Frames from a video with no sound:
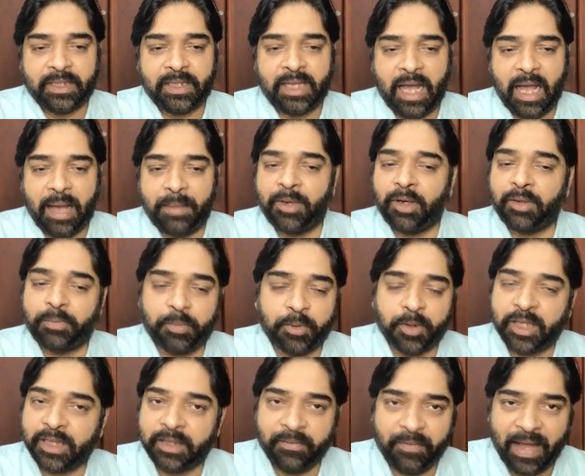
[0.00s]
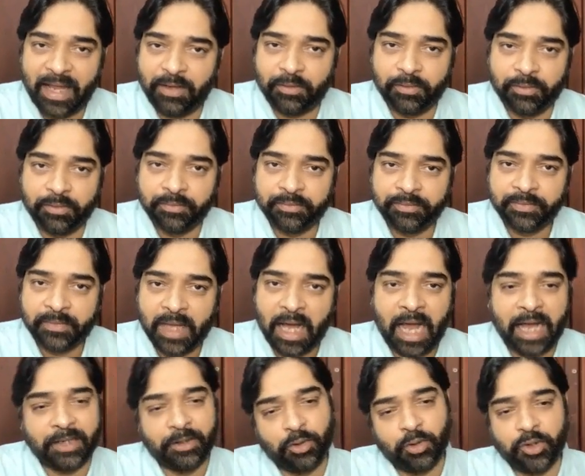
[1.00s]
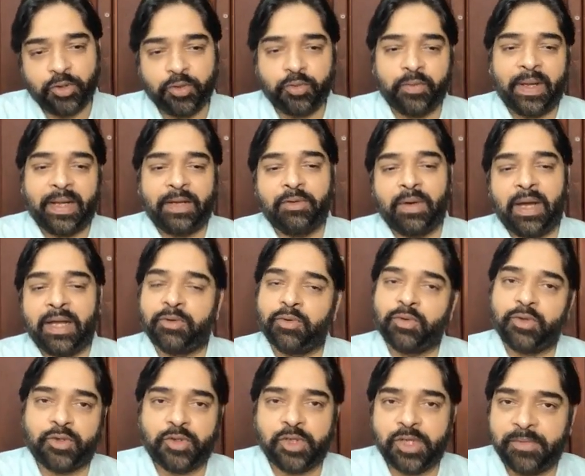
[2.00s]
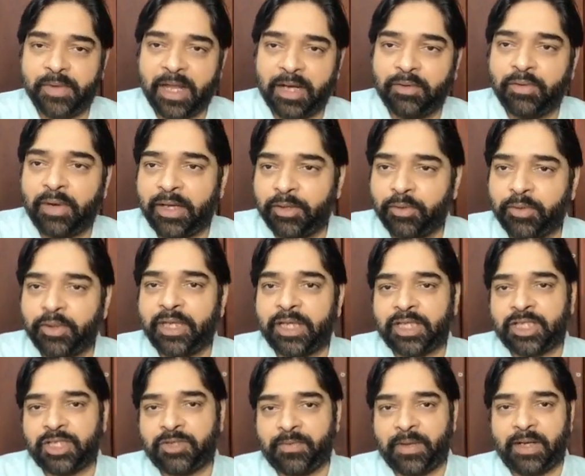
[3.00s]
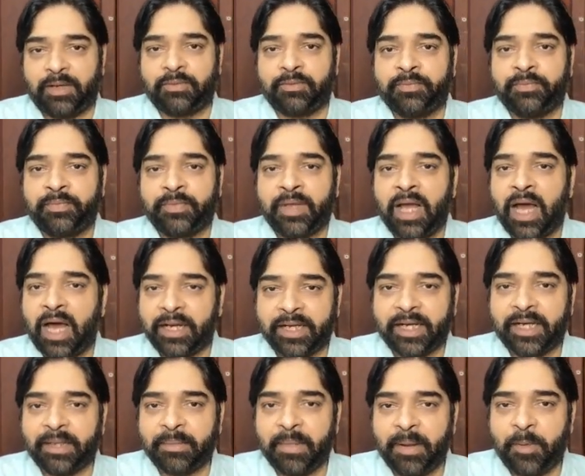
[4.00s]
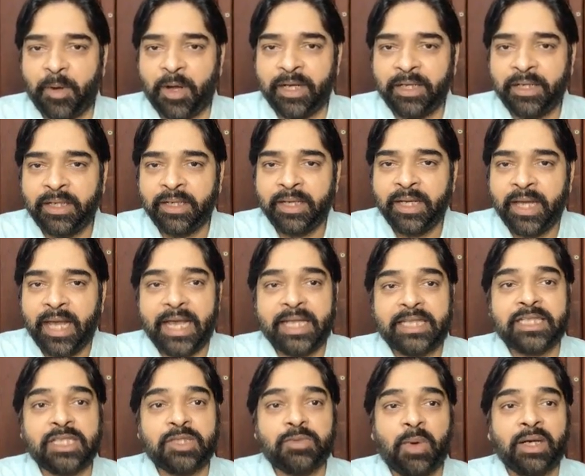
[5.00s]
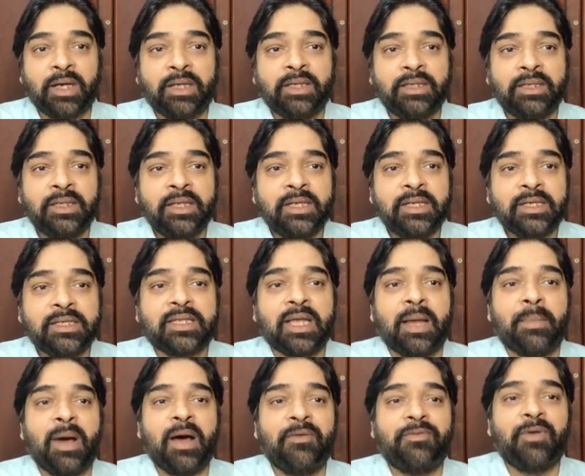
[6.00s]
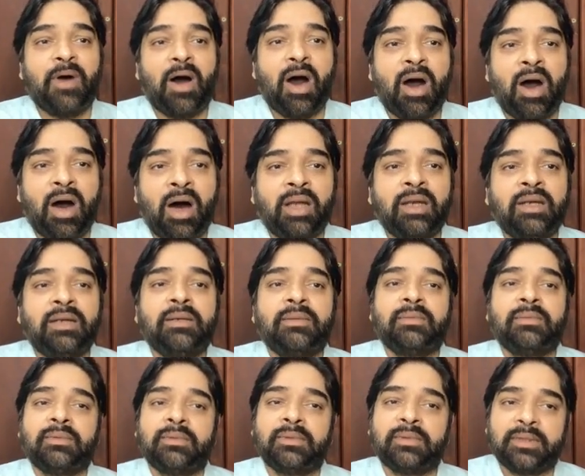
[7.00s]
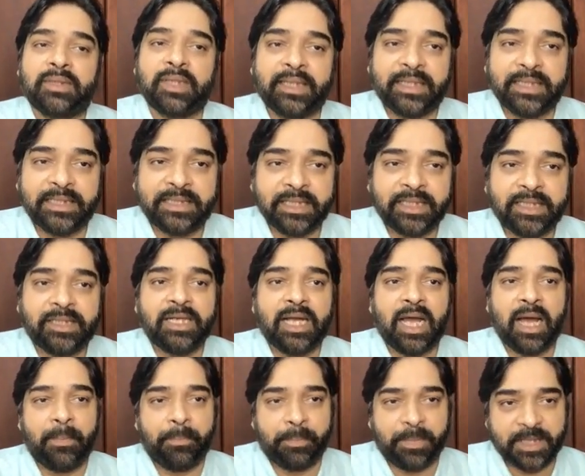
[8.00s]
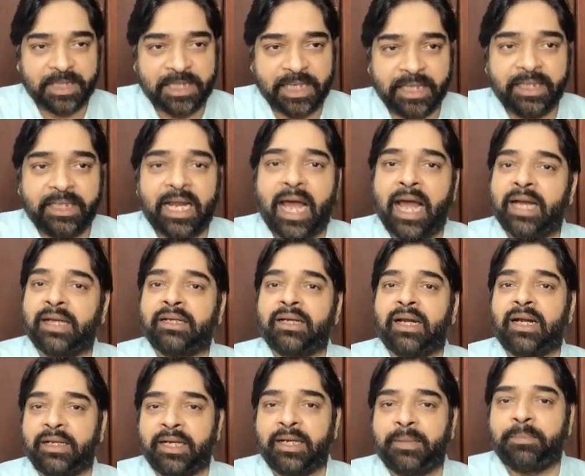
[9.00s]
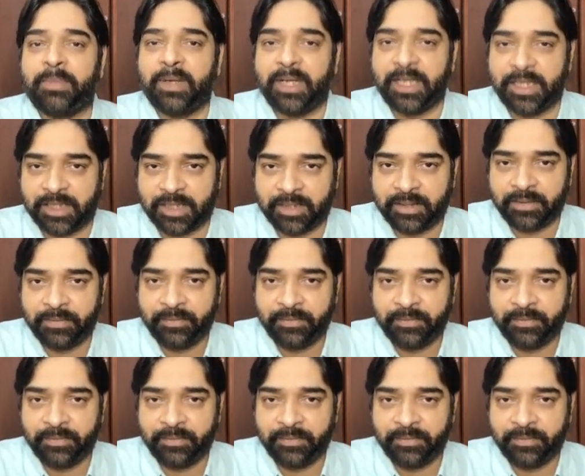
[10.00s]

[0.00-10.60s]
I'm not putting the value. I know U value, I know T value, I know H value. Are you getting my point? H is what? Sum of all the digit present at 100th place.